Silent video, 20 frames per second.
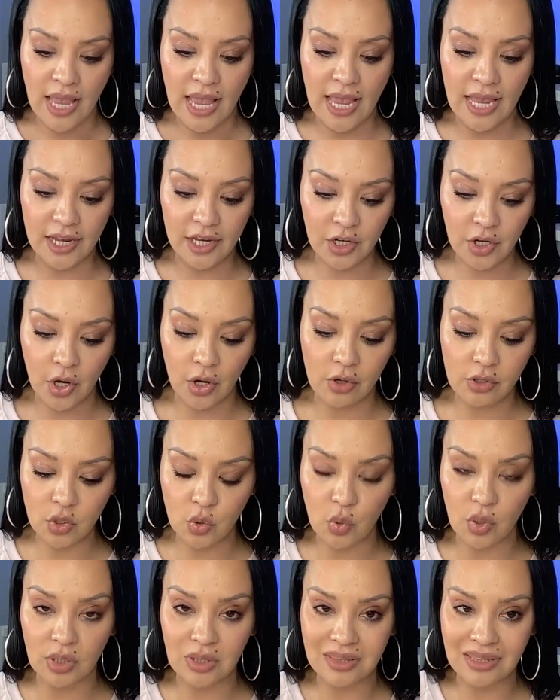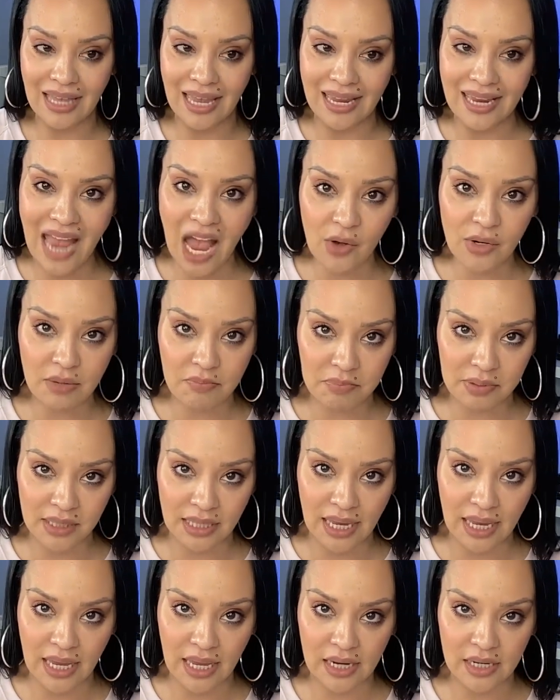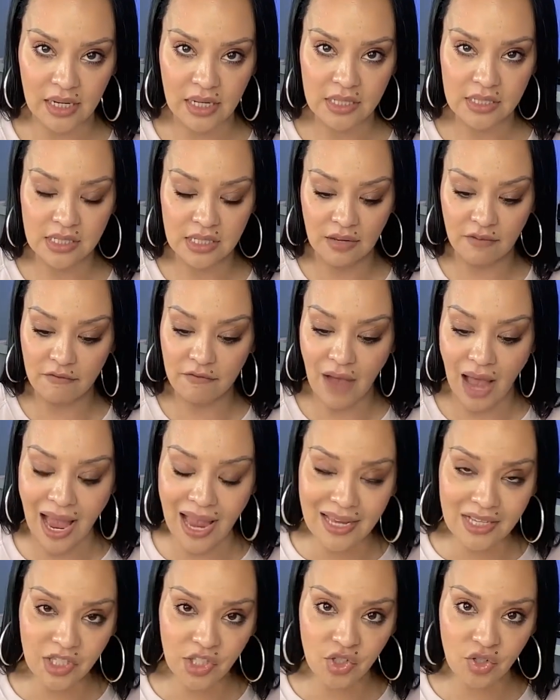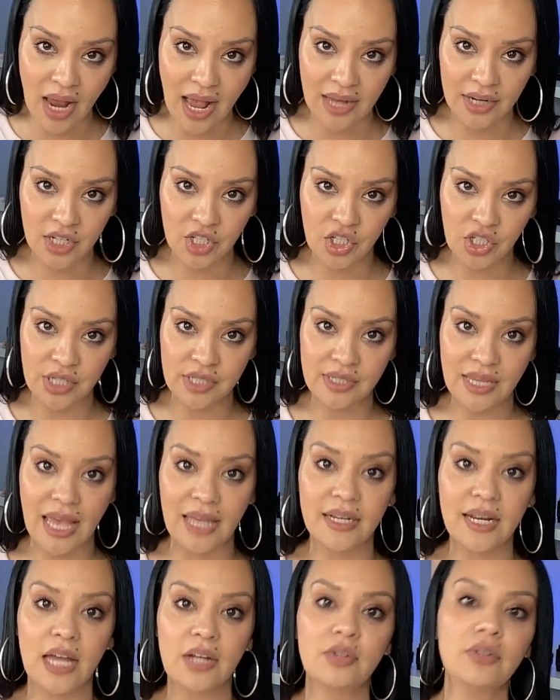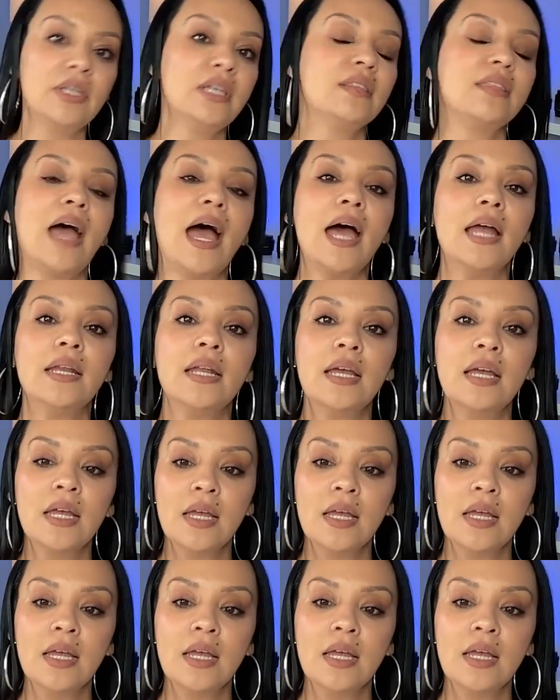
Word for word: A coach will lay out a plan, devise strategies, and not only that,